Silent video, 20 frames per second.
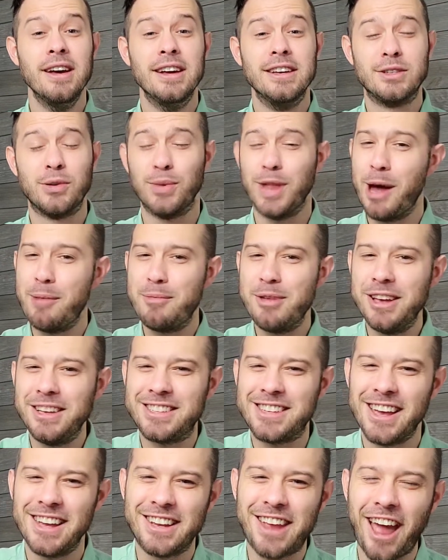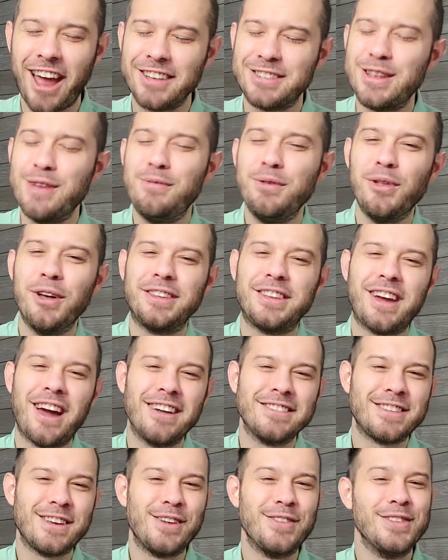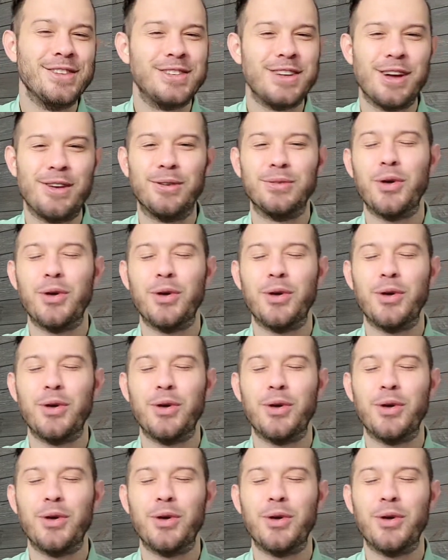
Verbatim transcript: So with that being said, guys, if you like the content on the channel,